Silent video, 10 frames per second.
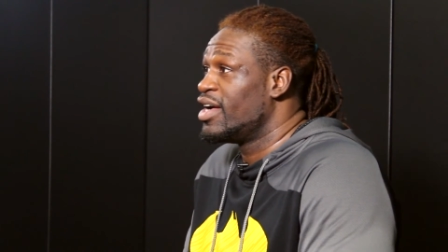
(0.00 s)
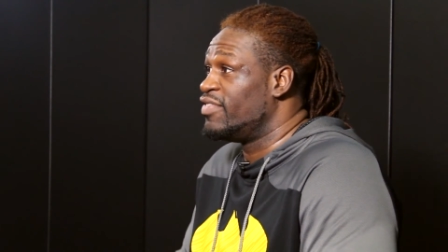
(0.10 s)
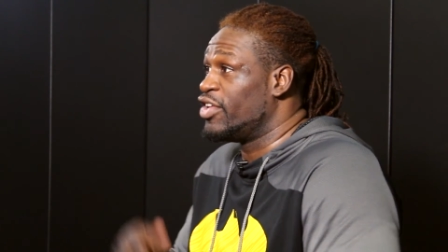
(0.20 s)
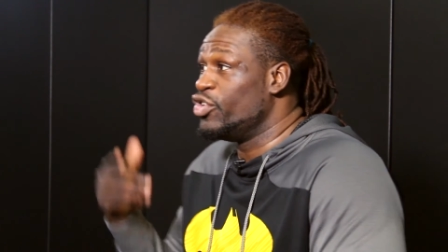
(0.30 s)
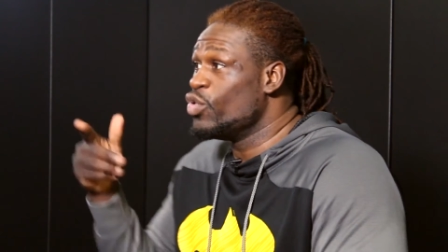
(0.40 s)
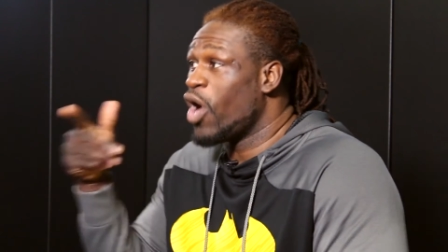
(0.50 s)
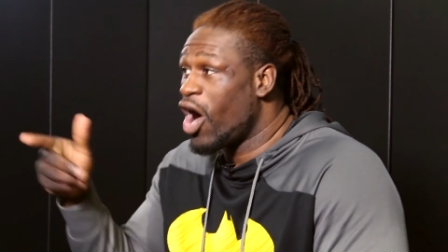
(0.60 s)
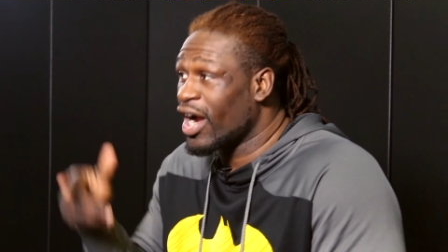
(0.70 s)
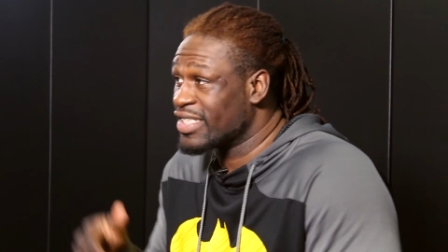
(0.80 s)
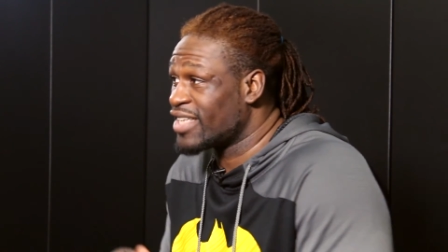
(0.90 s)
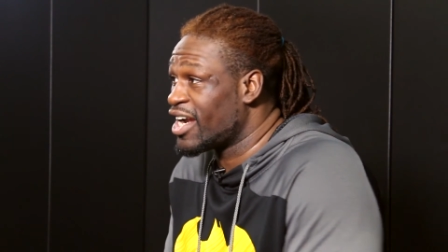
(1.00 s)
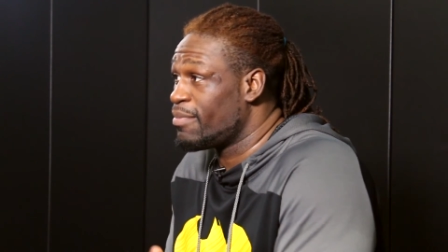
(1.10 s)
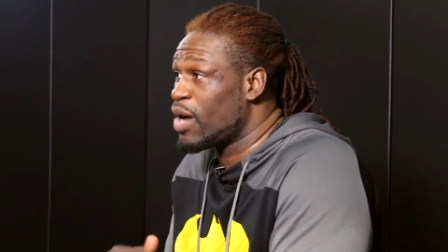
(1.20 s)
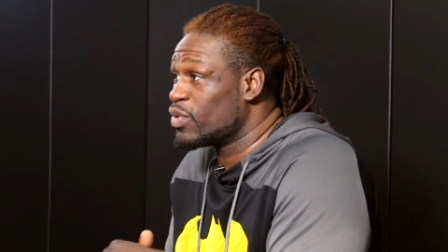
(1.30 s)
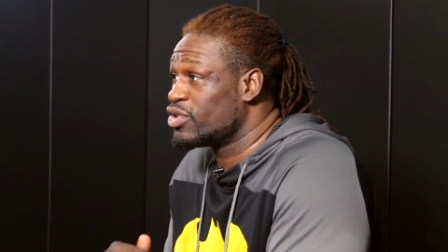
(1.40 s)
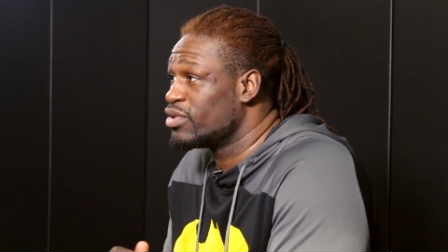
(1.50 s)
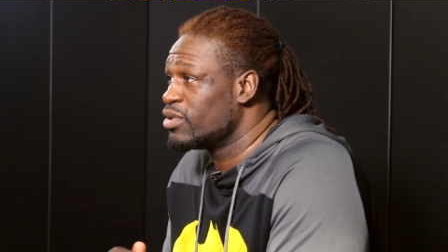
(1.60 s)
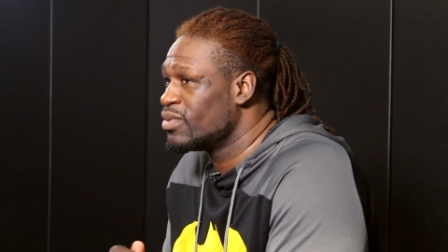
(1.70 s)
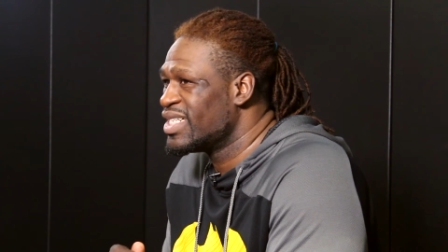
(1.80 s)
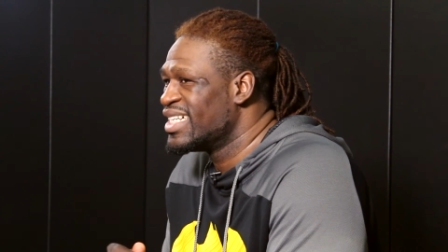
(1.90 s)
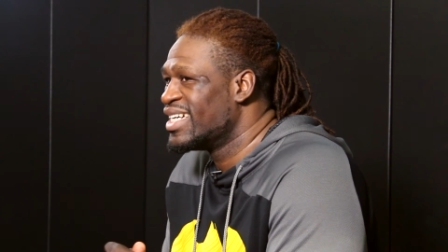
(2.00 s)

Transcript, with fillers: than you are excited about what you do,